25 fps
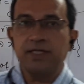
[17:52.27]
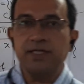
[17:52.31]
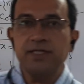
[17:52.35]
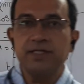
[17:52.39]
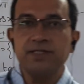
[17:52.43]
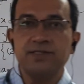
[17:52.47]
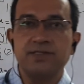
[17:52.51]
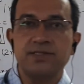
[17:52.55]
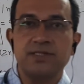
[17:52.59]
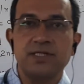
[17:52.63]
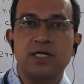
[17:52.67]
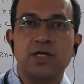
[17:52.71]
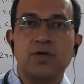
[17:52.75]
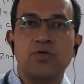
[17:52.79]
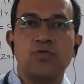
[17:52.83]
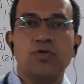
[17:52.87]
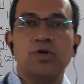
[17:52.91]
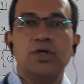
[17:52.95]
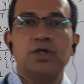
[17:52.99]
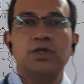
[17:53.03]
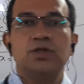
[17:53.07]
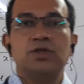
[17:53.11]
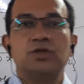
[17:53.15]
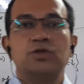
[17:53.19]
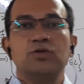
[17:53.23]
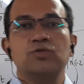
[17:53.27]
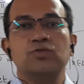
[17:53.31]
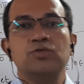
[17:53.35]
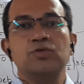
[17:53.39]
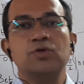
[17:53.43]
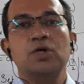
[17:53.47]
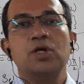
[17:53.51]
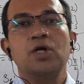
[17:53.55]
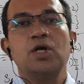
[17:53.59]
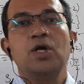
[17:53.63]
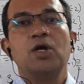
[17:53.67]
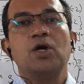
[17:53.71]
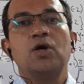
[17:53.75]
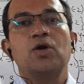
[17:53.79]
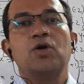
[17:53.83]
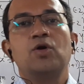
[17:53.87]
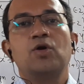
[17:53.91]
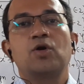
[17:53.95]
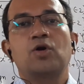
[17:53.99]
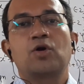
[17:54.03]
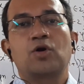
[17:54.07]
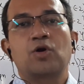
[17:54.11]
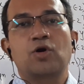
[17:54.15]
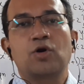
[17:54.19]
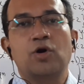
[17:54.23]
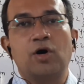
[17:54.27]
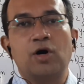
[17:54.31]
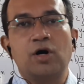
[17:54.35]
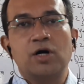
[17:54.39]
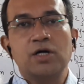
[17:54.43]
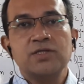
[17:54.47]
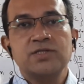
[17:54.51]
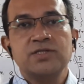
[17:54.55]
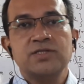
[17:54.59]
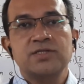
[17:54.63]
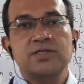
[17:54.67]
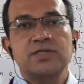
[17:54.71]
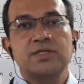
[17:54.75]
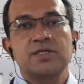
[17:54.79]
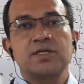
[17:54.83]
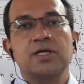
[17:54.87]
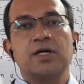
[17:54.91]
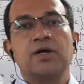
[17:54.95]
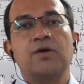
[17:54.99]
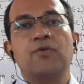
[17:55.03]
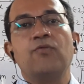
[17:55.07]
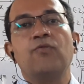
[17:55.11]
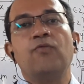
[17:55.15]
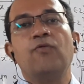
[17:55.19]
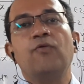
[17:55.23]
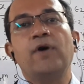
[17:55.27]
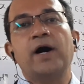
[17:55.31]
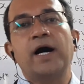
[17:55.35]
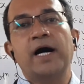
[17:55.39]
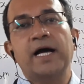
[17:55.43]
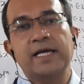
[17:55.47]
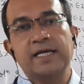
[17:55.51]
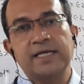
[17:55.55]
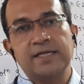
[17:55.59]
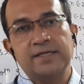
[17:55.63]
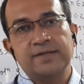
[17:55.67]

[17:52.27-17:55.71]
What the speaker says: is equal to cos y.